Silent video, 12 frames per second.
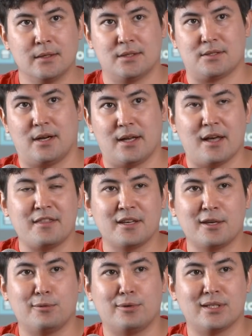So I
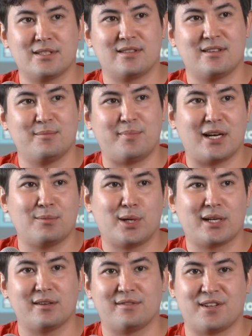think it was the bear
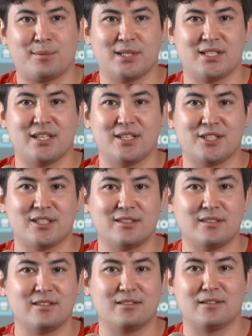market
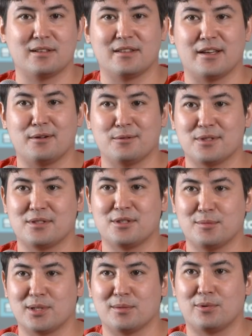fermentation that was
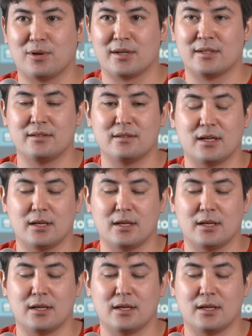super important.